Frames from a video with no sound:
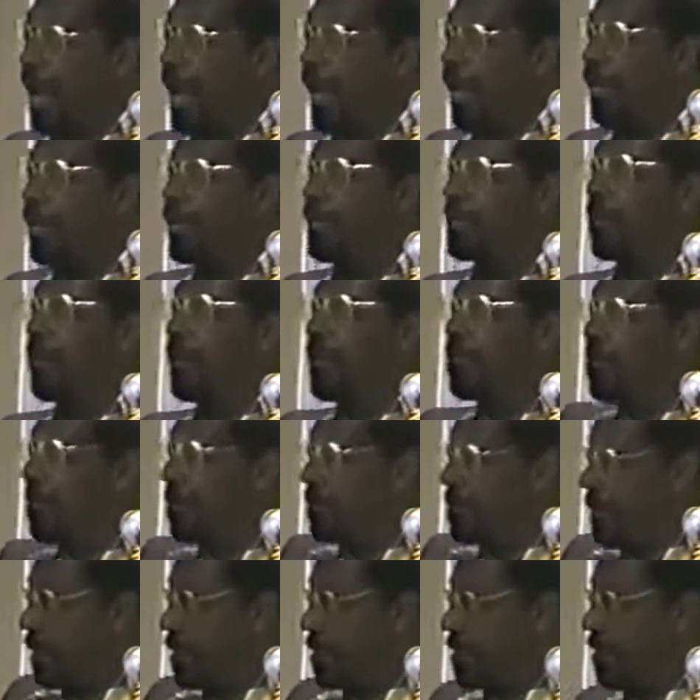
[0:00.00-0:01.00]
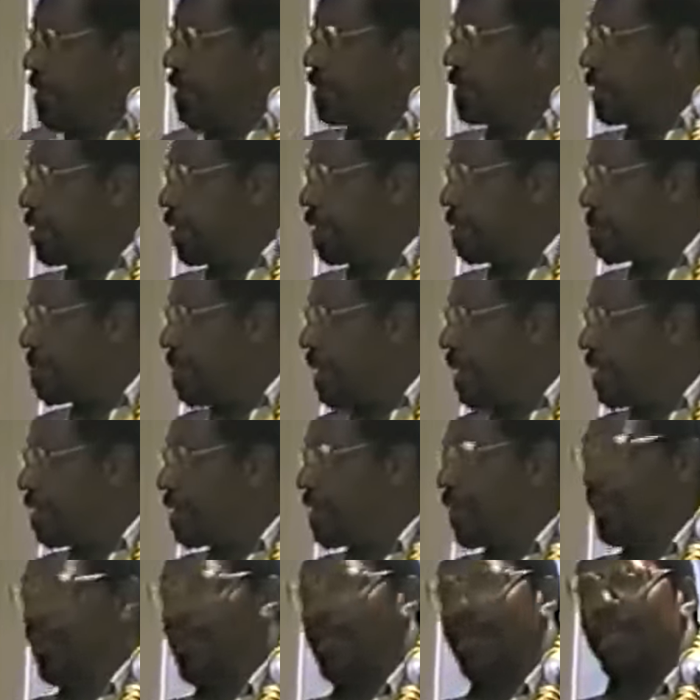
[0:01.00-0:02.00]
of knowledge, but we exist as well,
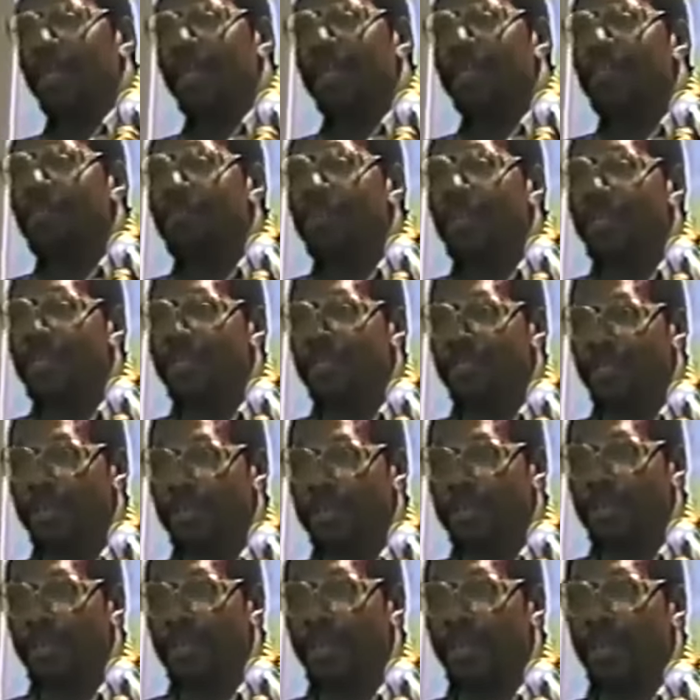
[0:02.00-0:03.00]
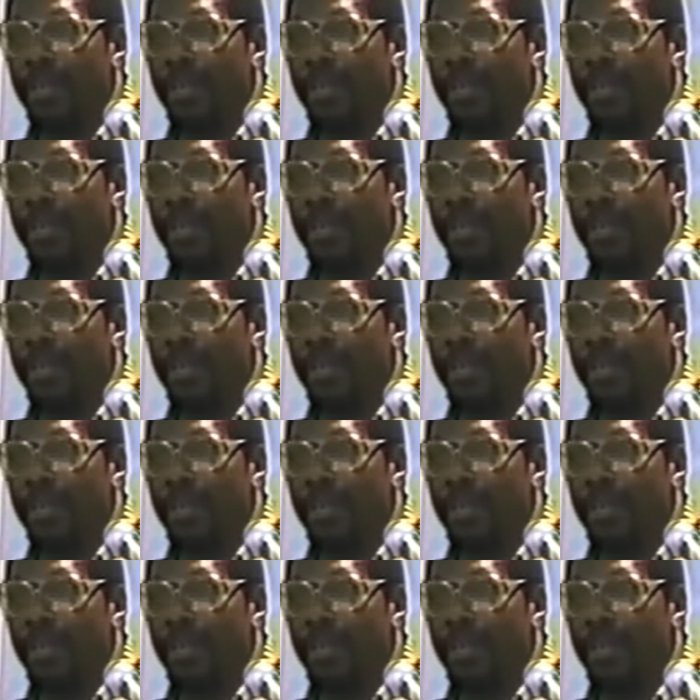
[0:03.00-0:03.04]
individuals.